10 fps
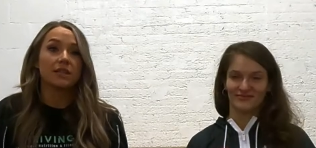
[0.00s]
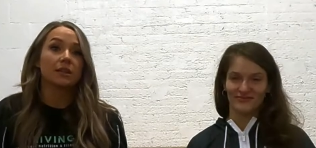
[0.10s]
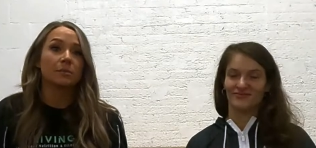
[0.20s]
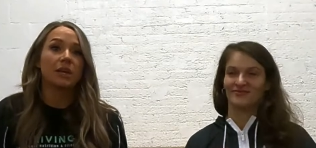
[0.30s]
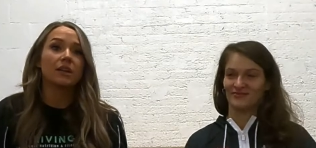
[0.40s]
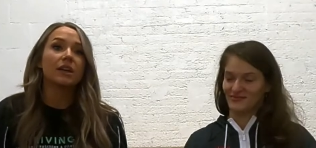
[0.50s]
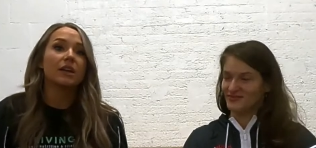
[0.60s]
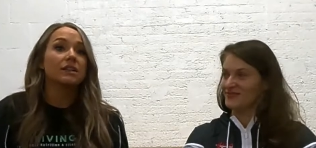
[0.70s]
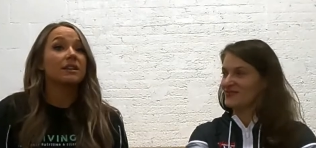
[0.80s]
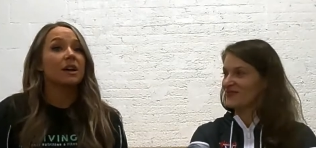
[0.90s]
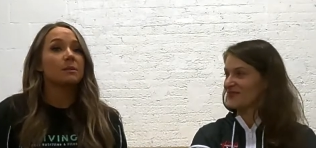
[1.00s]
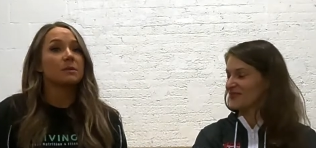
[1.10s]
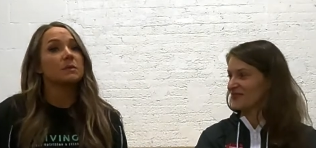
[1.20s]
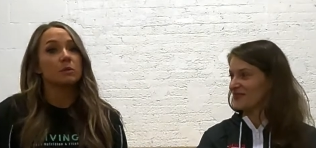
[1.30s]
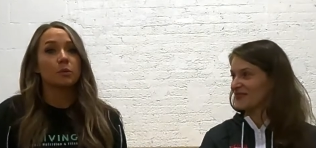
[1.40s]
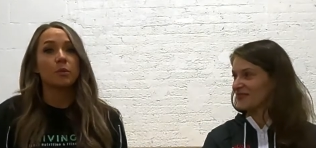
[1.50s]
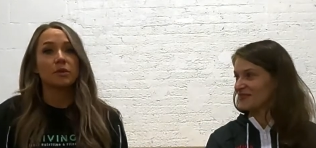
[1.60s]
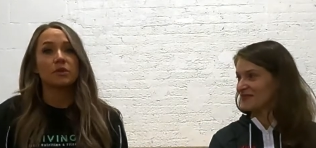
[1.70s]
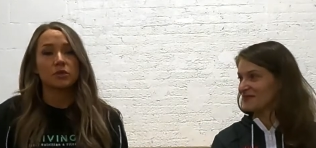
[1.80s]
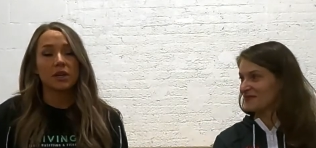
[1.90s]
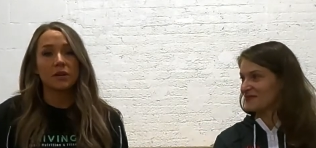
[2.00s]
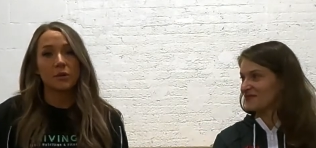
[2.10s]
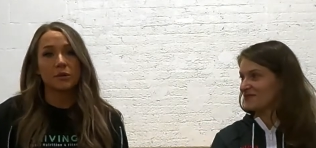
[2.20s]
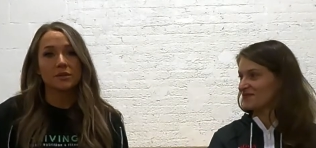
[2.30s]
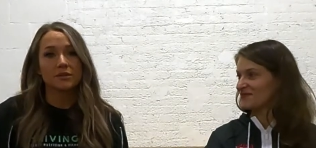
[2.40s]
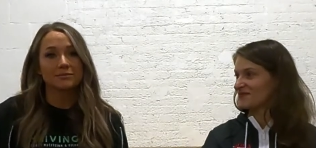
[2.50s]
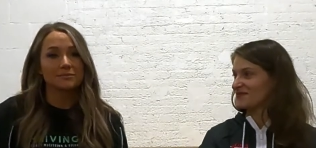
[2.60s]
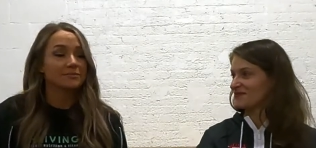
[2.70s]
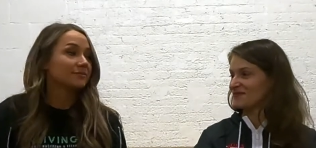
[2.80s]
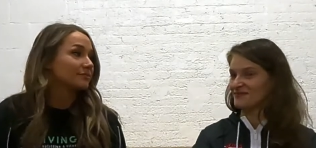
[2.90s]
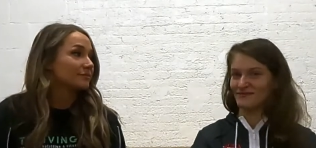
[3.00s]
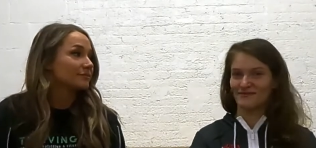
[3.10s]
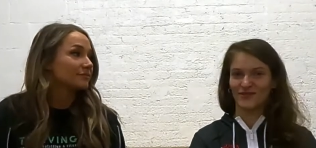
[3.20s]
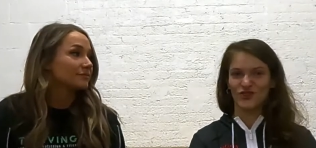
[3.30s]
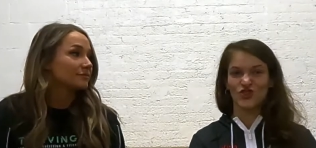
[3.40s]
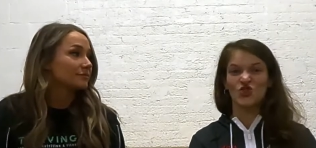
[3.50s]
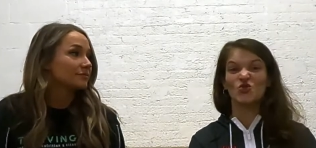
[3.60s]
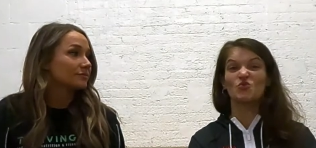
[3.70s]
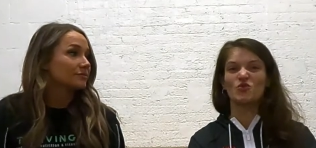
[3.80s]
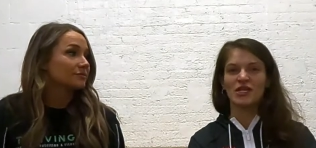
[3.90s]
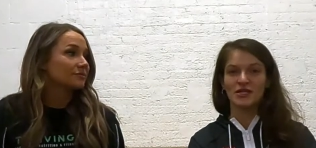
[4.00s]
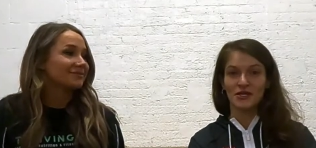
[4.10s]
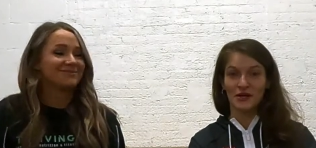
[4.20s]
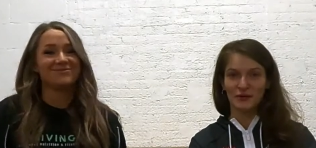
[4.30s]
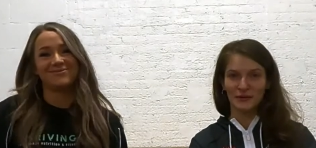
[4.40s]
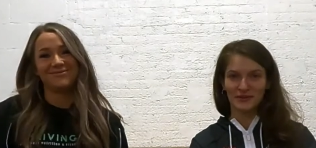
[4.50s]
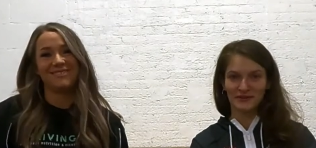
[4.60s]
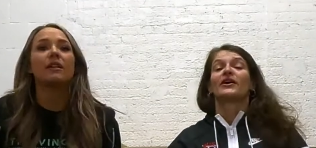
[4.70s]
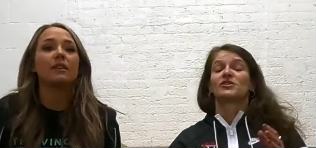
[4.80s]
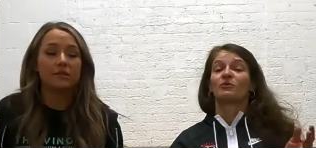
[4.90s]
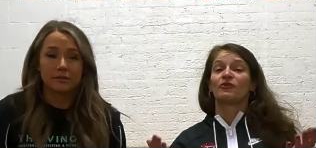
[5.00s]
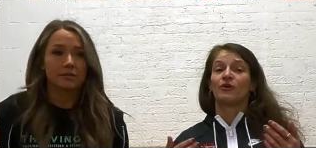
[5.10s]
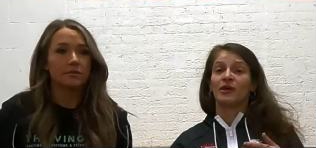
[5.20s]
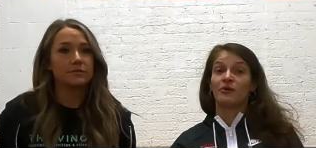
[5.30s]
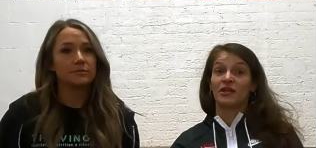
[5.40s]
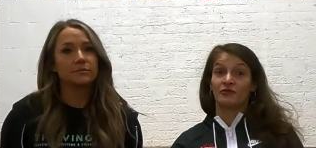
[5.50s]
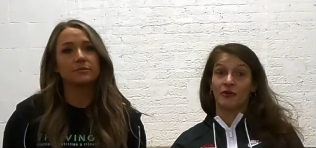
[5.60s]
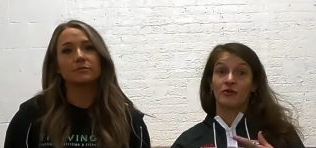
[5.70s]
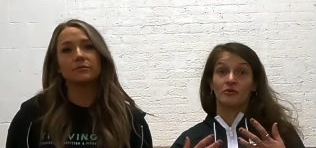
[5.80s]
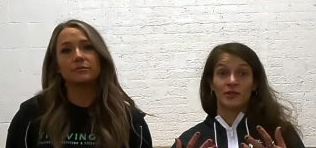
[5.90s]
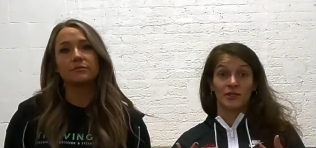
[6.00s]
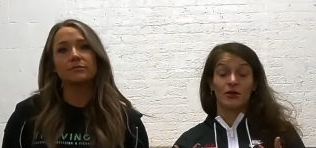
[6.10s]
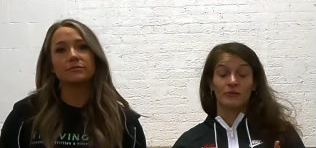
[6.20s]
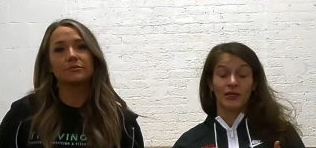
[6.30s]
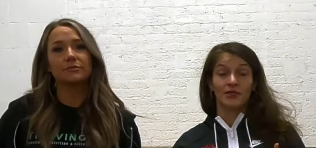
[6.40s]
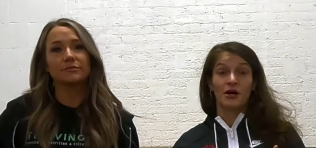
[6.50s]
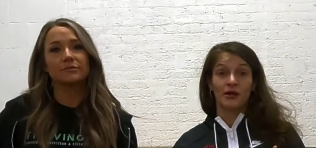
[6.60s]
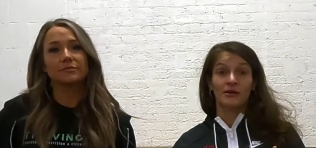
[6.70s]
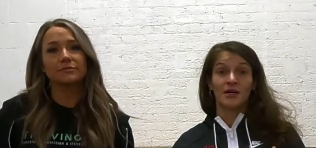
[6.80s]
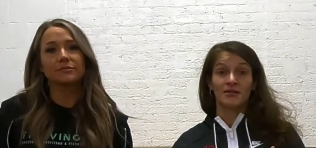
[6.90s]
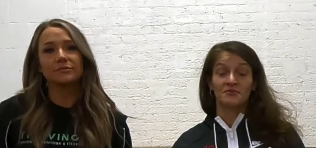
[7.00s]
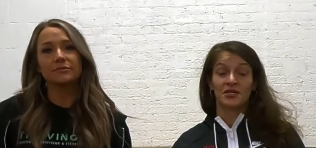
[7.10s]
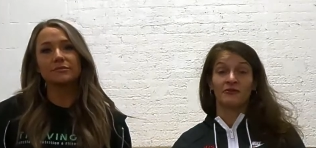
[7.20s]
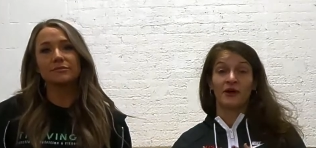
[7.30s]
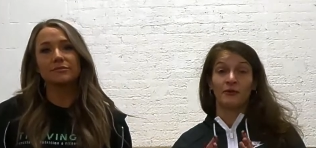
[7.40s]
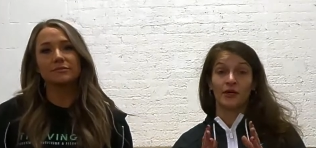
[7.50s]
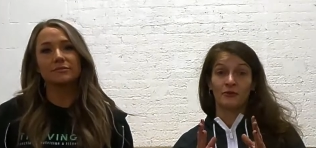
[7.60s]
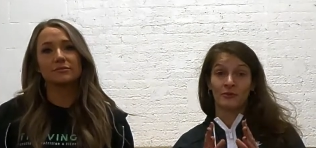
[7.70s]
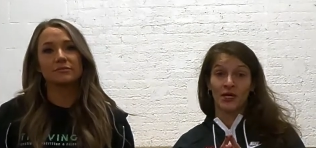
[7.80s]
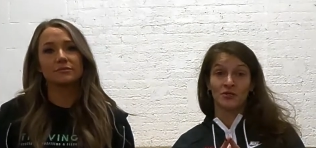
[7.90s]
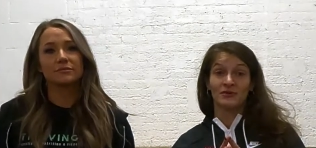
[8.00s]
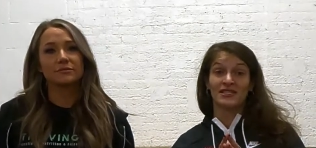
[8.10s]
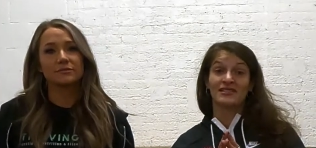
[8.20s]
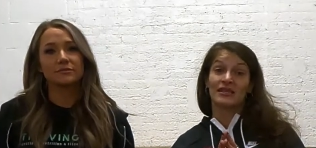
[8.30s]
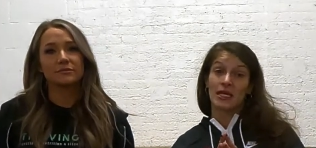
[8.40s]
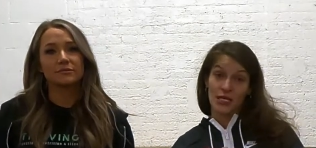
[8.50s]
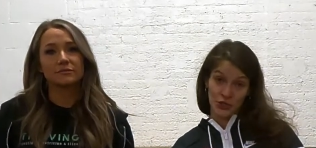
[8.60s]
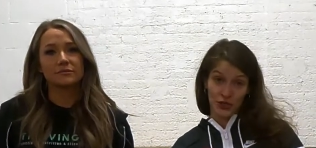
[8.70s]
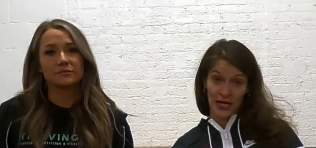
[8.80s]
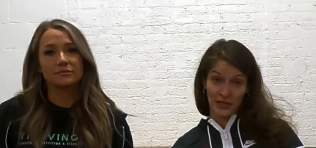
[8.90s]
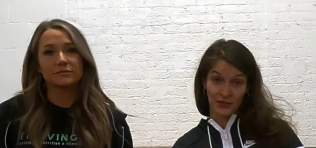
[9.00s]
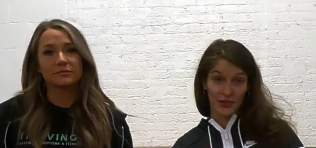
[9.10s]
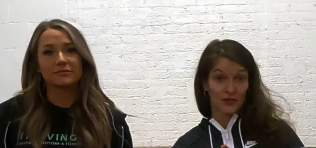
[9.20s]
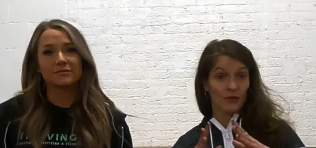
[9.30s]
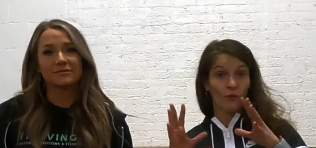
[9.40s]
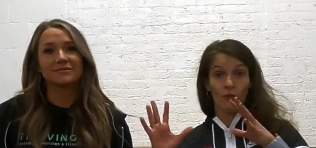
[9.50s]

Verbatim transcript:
Speaker 1: that they can make to help them support their training goals.
Speaker 2: Sweet, yo. all right, so before we go any further and we start really talking about some stuff, I want to remind you this is the internet.